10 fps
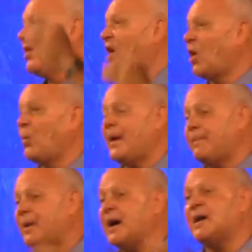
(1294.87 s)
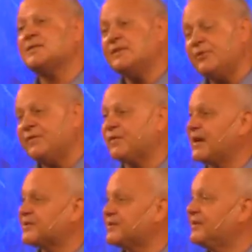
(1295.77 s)
Are we a positive
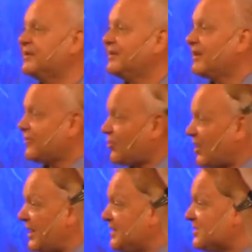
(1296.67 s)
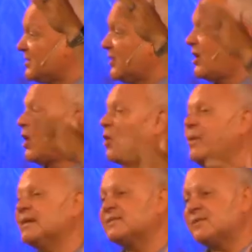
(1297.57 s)
reflection of Christ? Are
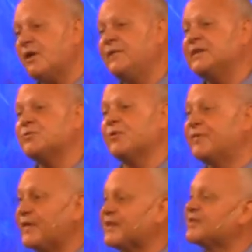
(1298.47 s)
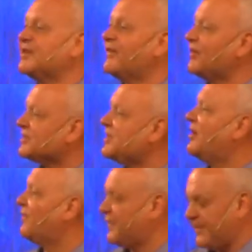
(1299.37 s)
we a selfish reflection of
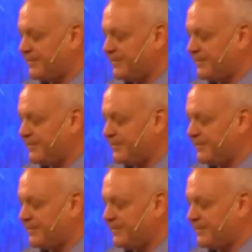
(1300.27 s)
ourselves?